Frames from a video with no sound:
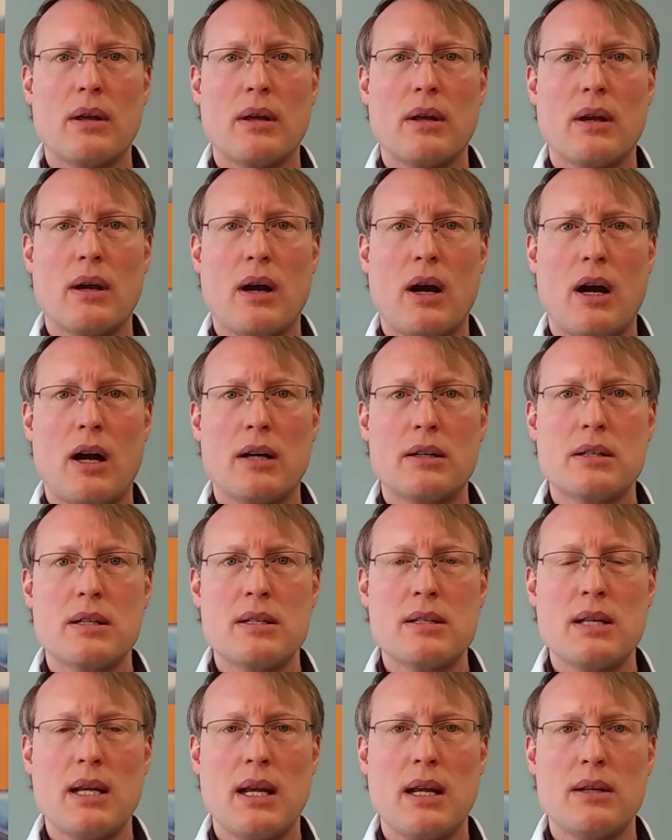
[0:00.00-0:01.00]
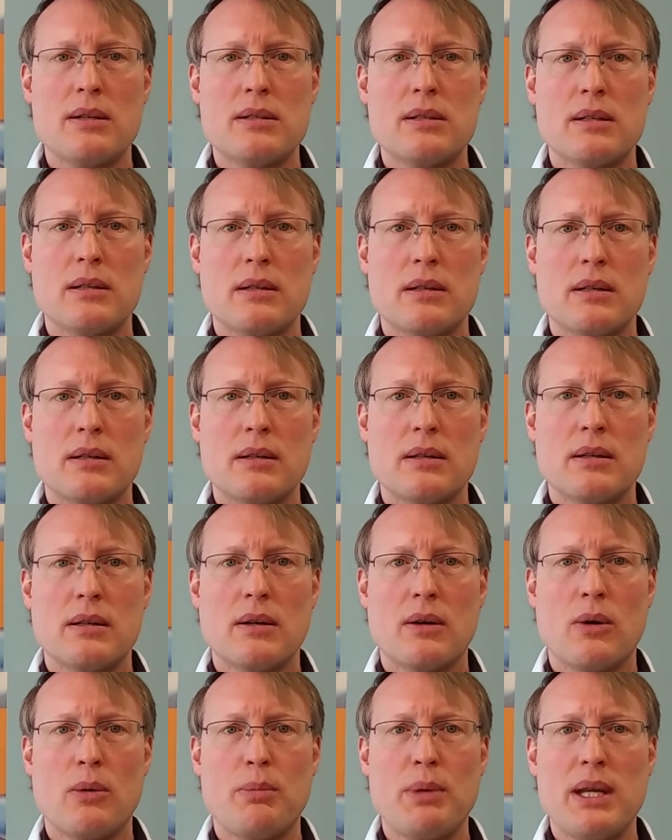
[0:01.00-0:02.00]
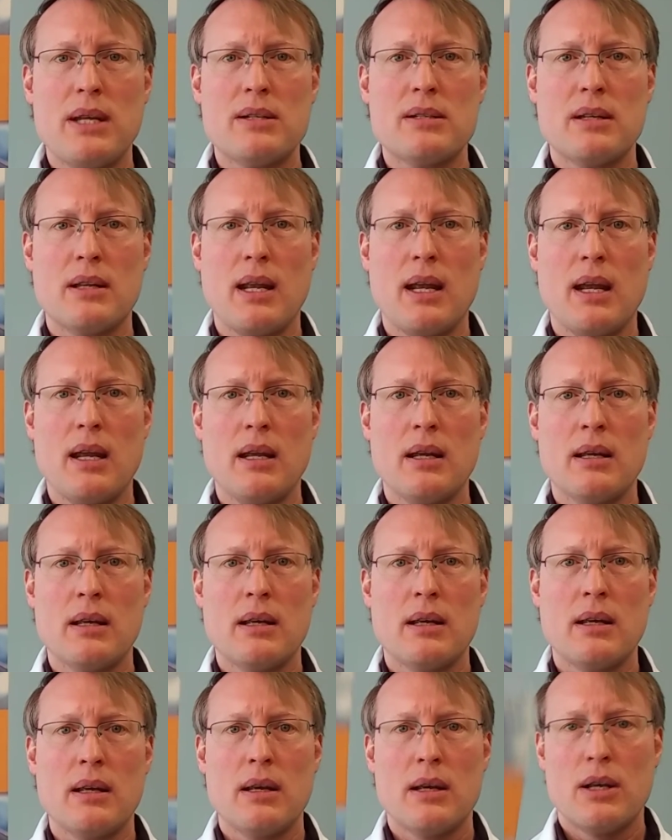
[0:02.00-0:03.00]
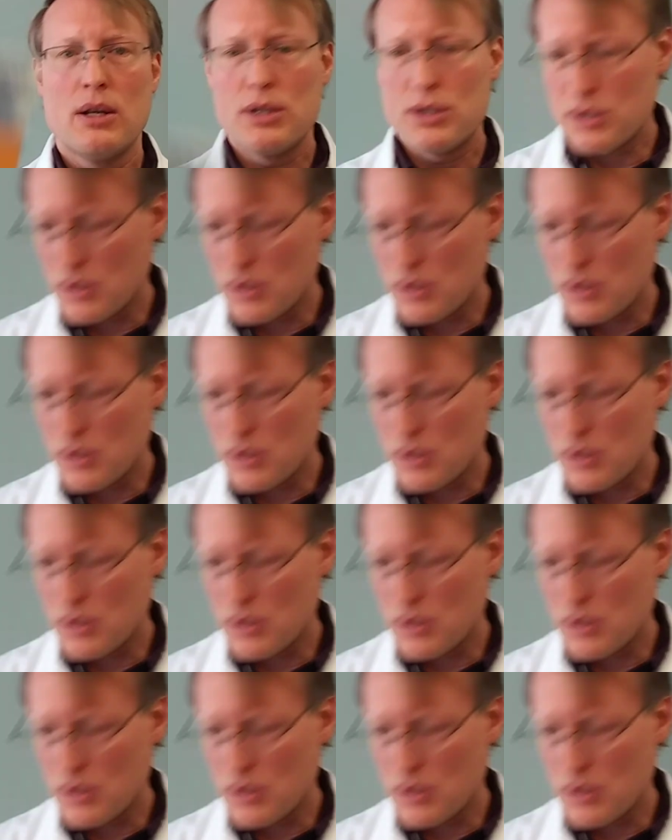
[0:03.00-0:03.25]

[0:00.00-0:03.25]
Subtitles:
heart disease, obesity. So